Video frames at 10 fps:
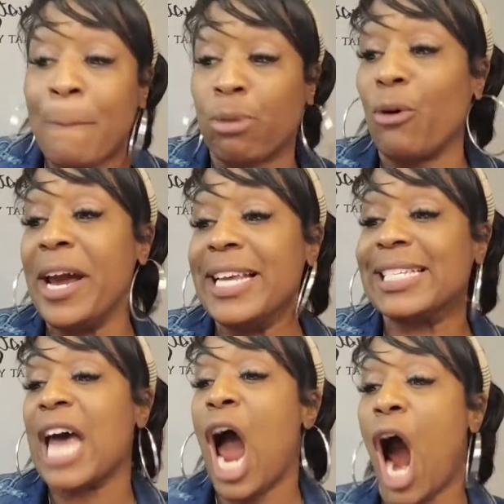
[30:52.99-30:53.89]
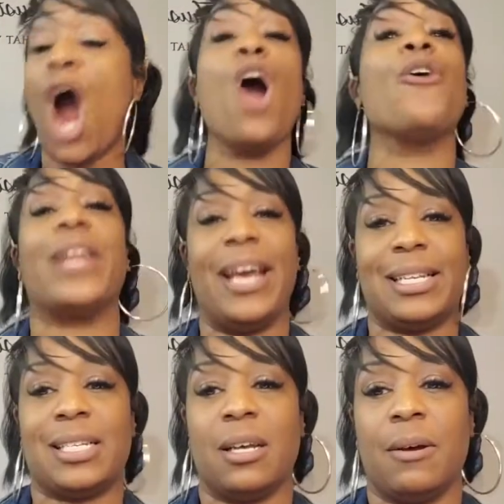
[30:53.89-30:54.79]
priests heard
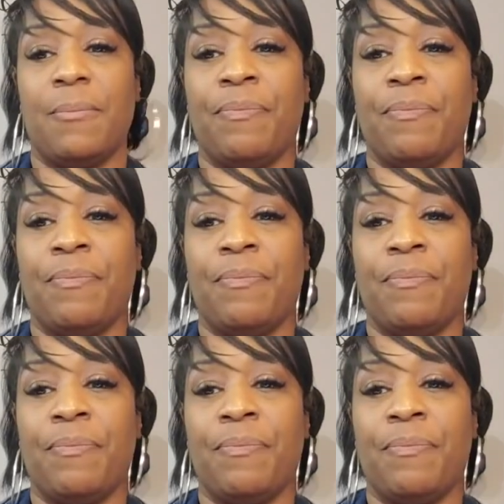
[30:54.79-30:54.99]
it.